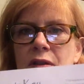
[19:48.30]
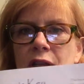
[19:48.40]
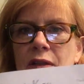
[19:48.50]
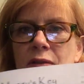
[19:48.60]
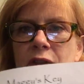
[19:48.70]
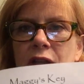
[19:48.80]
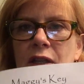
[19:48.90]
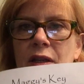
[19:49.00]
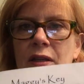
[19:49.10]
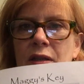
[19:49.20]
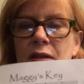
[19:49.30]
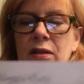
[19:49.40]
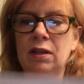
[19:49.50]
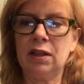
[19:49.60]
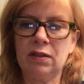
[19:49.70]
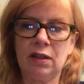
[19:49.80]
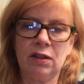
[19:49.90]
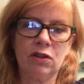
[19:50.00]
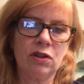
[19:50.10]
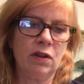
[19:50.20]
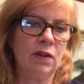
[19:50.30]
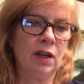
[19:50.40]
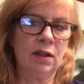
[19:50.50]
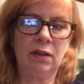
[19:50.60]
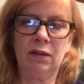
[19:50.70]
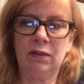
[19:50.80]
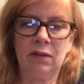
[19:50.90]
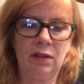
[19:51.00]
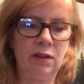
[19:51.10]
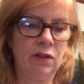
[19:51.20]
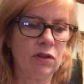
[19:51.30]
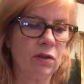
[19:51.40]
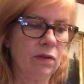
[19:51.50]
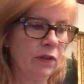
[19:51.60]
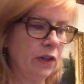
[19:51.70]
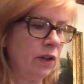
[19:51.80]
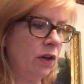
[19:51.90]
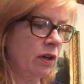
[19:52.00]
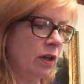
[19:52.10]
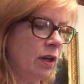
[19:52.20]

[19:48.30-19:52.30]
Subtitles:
That little key. I guess I can show that because it didn't show it very long.